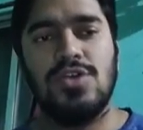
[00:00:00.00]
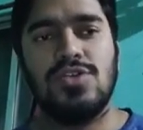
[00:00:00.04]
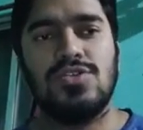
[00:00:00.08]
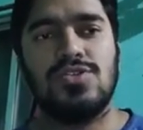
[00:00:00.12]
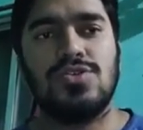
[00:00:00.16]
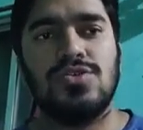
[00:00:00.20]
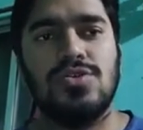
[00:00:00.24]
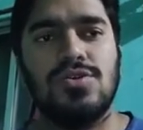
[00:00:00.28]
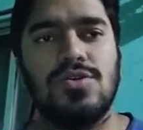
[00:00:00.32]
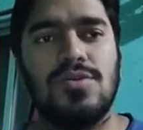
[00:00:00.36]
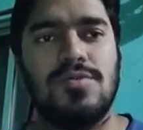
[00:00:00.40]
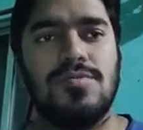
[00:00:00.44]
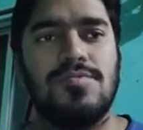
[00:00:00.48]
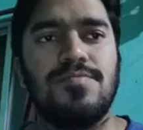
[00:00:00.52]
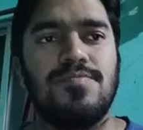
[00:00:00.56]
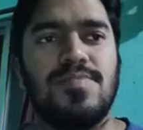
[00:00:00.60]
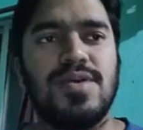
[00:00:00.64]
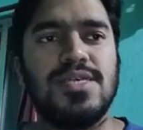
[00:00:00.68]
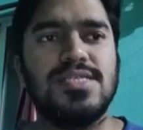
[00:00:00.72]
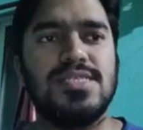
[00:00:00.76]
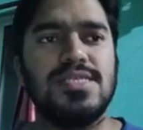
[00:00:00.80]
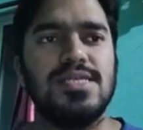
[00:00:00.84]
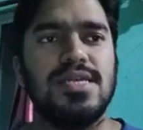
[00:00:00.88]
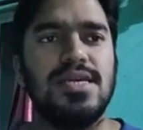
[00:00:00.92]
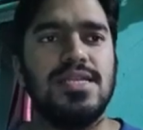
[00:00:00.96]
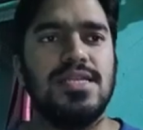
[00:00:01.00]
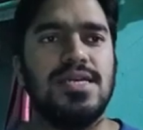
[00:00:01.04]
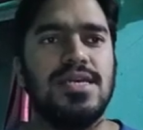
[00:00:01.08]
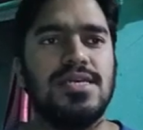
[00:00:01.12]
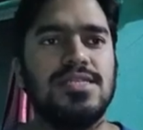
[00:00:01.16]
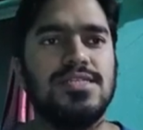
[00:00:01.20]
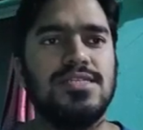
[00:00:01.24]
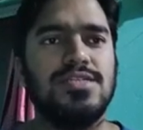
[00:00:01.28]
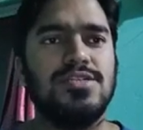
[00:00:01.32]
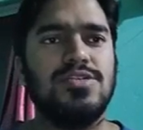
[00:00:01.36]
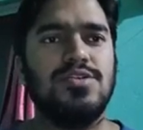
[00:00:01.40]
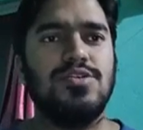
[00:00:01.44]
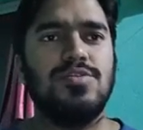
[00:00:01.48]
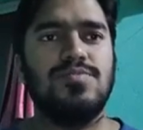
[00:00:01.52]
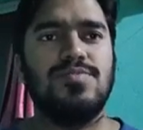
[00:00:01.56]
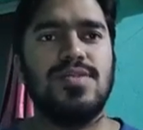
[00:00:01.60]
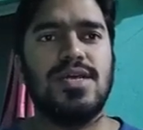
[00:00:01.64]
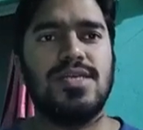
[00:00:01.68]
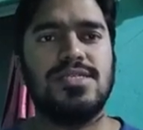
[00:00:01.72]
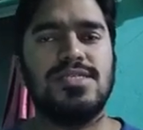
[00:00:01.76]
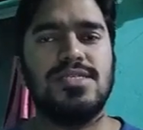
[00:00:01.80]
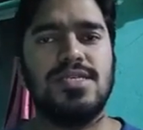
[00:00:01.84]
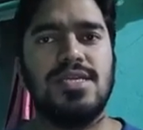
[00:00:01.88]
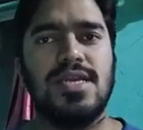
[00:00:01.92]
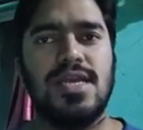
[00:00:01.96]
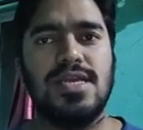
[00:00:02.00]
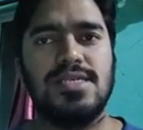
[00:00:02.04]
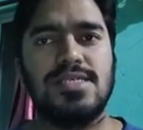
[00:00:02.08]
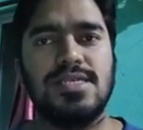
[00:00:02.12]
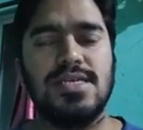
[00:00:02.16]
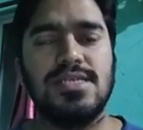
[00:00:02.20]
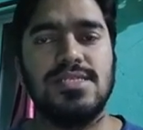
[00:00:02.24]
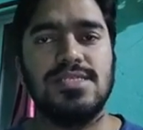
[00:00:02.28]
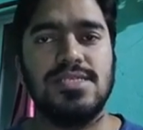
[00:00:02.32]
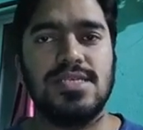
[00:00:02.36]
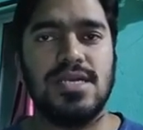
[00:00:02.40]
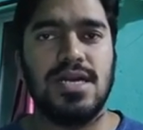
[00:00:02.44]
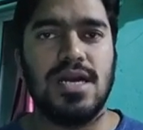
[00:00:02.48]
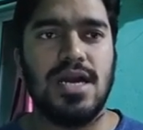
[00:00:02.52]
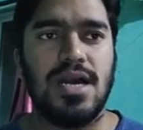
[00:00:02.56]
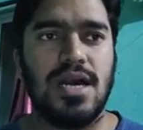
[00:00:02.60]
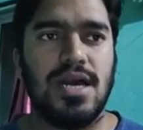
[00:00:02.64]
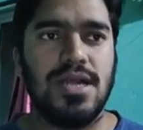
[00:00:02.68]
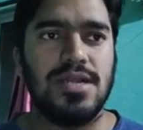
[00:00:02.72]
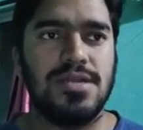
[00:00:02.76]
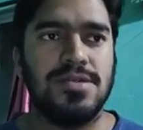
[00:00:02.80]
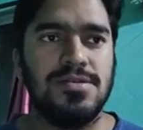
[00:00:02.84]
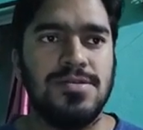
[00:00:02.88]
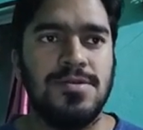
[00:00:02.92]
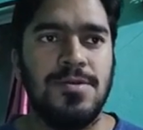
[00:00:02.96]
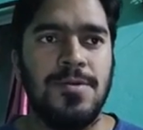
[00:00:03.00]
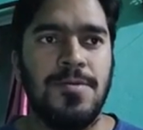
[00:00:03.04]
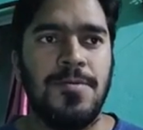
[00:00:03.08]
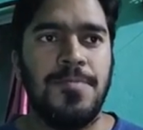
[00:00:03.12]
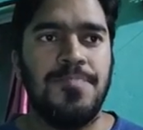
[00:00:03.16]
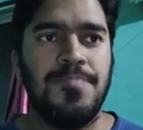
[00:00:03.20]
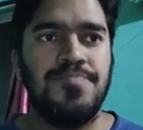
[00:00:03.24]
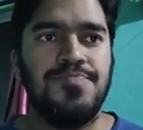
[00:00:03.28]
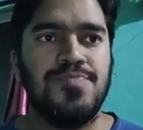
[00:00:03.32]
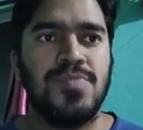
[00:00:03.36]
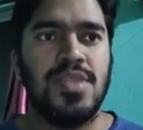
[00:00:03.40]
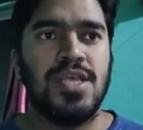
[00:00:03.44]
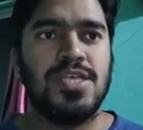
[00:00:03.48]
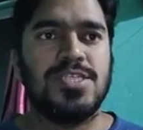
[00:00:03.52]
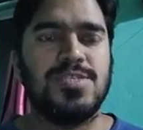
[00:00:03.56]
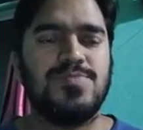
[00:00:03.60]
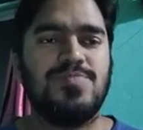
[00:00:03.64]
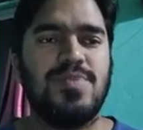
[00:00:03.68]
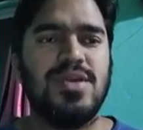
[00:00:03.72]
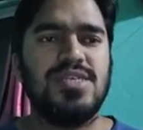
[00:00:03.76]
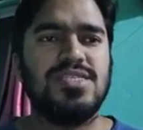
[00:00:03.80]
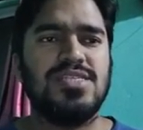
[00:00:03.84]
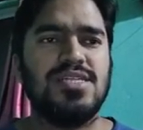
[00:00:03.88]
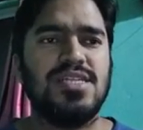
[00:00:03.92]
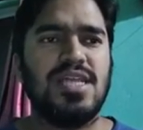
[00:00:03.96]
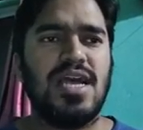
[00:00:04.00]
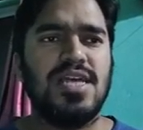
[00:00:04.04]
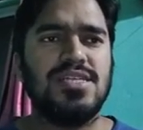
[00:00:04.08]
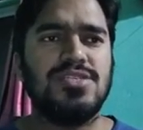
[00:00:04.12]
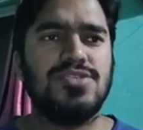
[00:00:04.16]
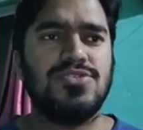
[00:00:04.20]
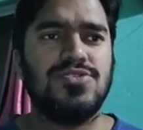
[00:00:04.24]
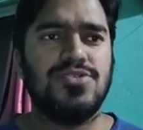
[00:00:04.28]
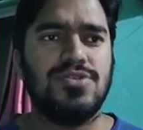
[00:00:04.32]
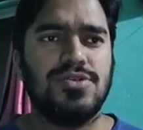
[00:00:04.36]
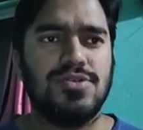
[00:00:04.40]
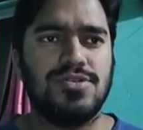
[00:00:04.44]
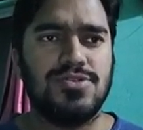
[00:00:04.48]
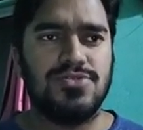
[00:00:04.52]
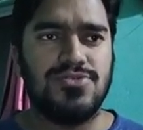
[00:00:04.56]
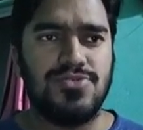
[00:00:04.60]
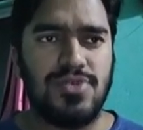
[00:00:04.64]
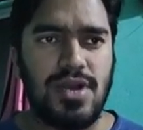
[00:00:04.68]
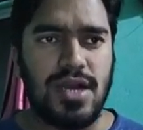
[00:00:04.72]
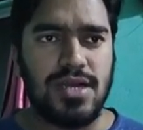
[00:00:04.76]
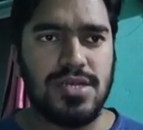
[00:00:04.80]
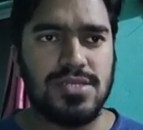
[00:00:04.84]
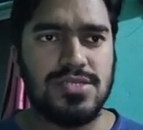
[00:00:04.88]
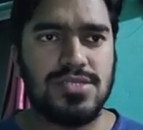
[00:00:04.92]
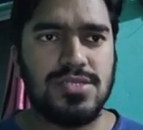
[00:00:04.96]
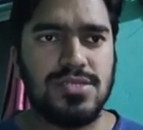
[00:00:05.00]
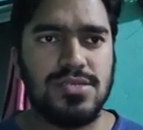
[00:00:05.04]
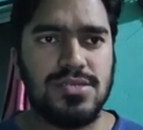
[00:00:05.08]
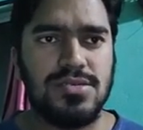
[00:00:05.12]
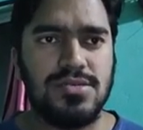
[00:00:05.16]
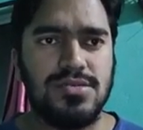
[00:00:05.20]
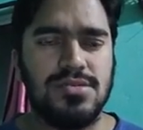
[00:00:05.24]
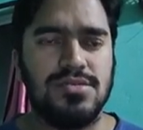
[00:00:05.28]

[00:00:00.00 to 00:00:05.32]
So basically anti-neoplastic agents are specialized drugs